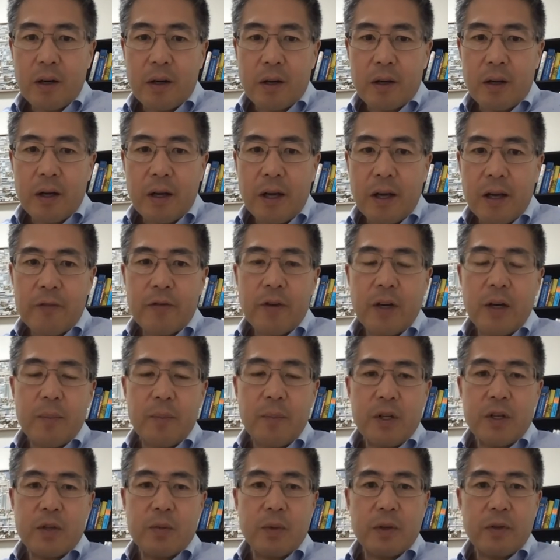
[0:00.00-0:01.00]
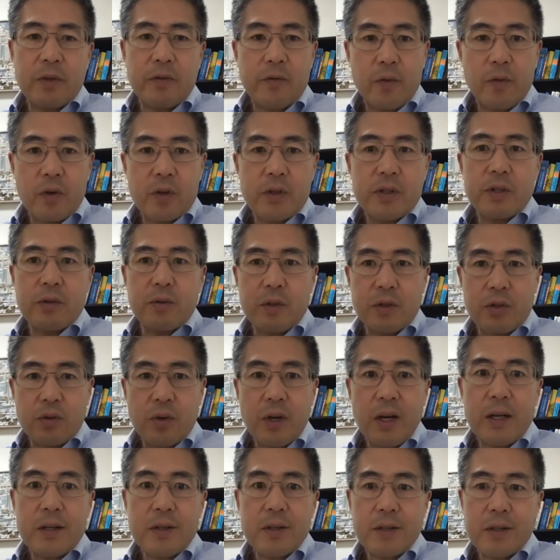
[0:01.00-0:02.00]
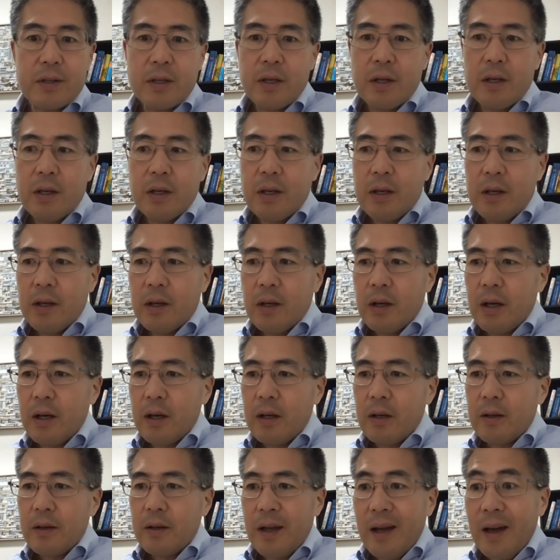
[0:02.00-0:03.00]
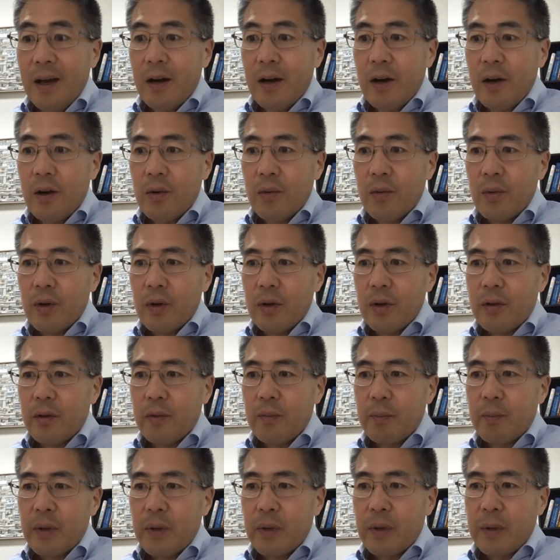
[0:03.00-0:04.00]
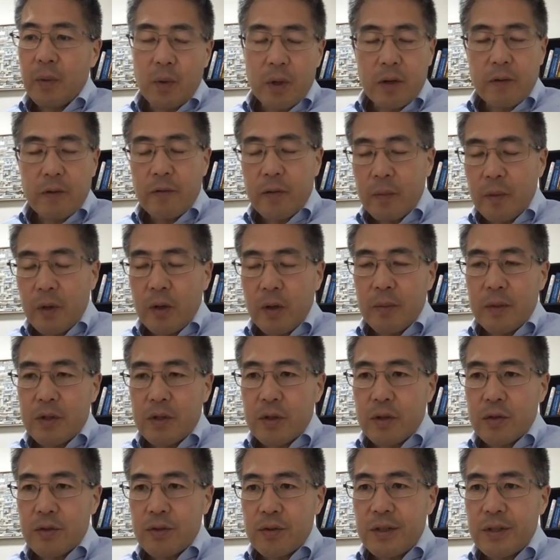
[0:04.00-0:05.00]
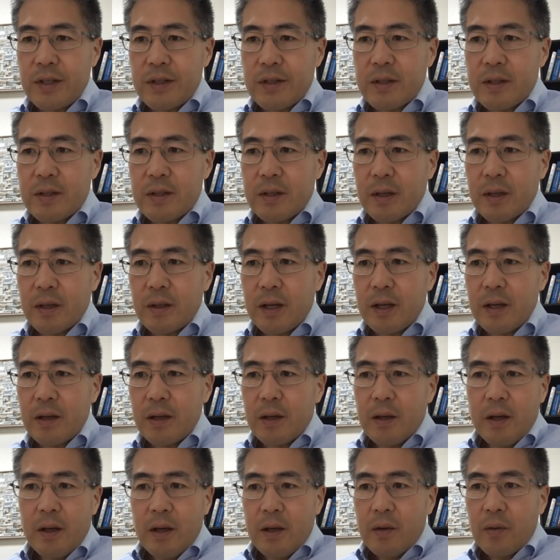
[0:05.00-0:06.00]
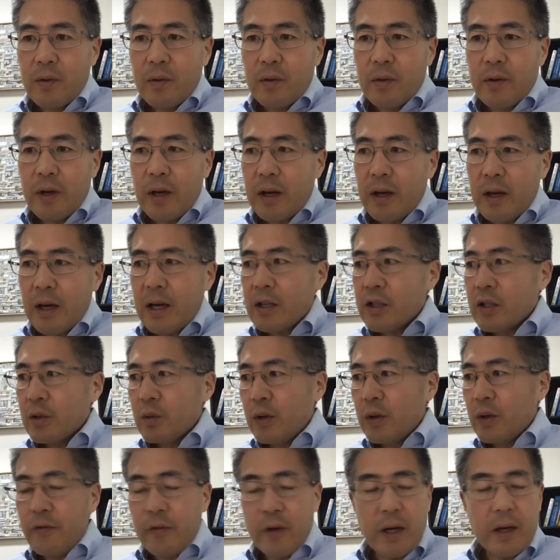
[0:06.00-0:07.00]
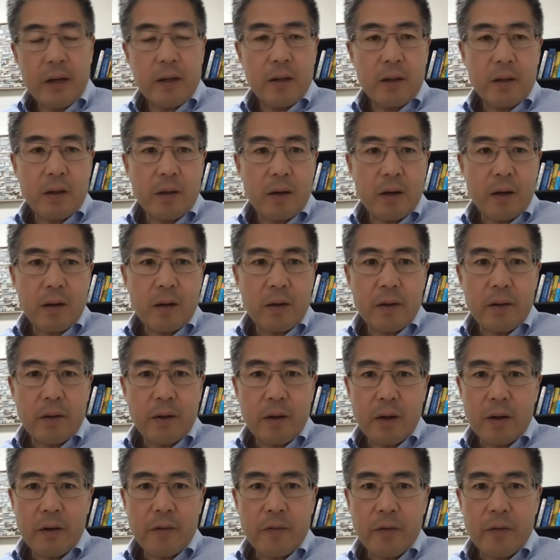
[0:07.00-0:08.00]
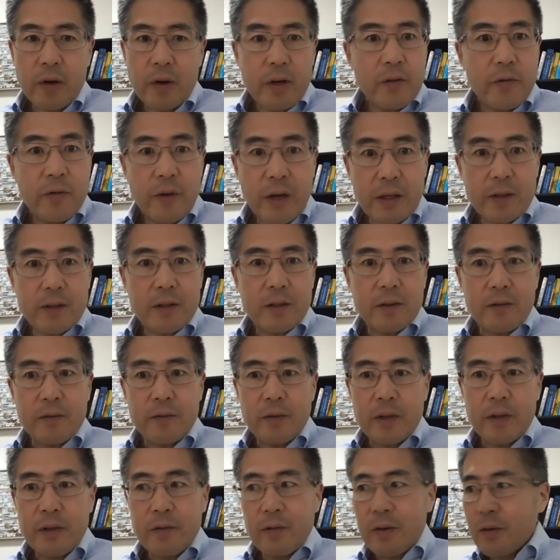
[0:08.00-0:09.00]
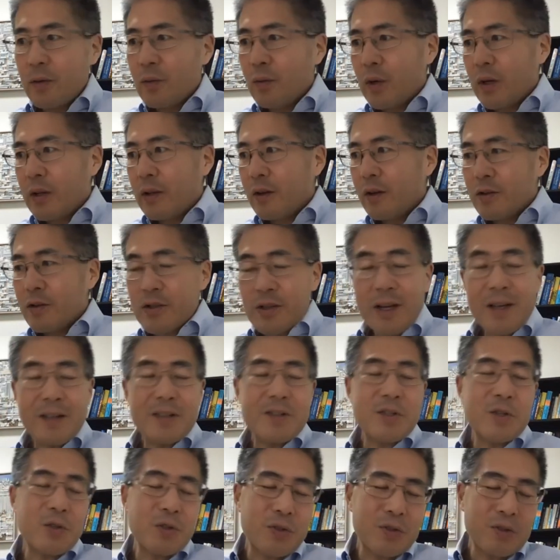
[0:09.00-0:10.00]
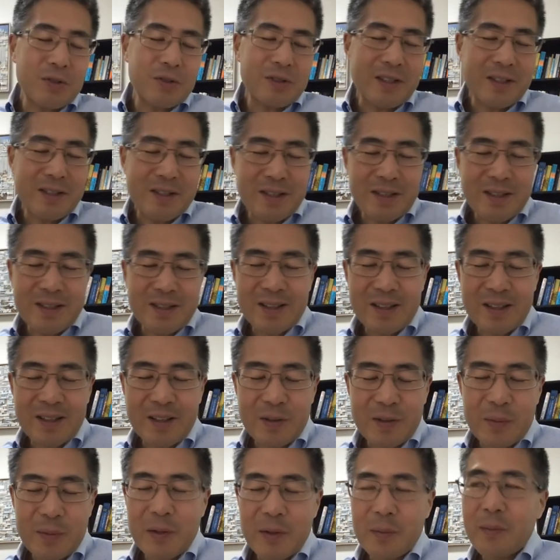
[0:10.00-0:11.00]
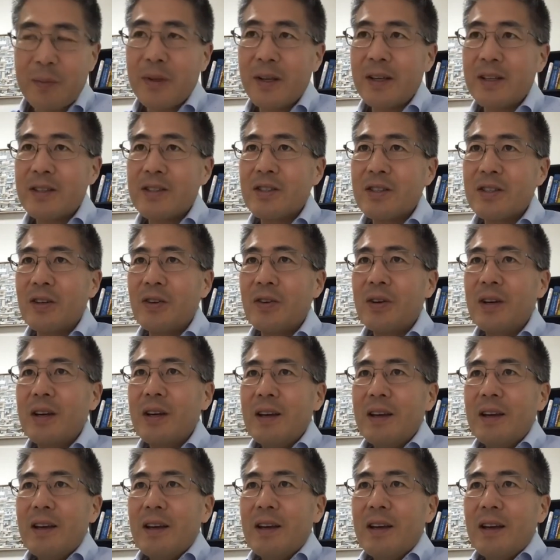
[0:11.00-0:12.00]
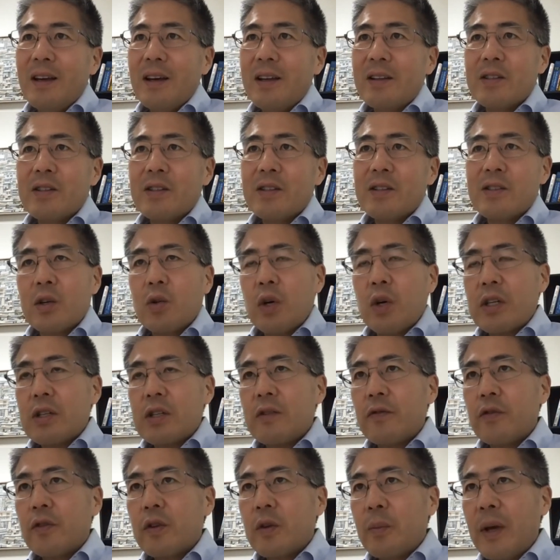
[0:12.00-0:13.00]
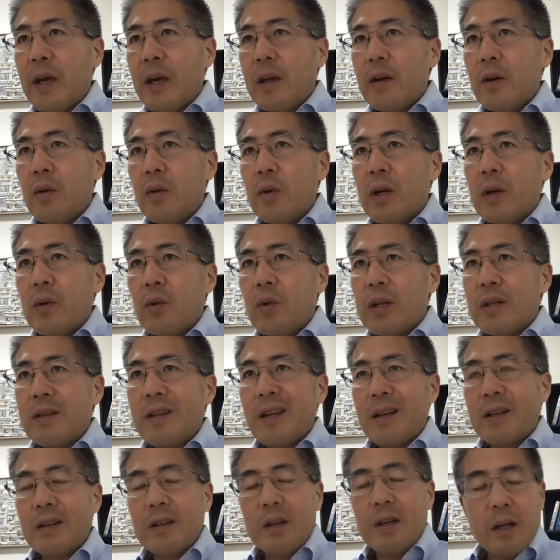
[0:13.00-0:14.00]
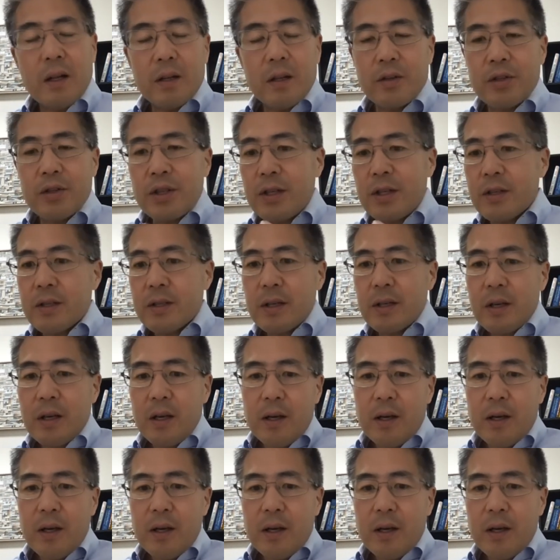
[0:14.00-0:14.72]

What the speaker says: have companies been forced to address now with people working from home and social distancing that actually we find are very effective, even when there's not social distancing going to be in place. So this is a question for the panel. What technologies,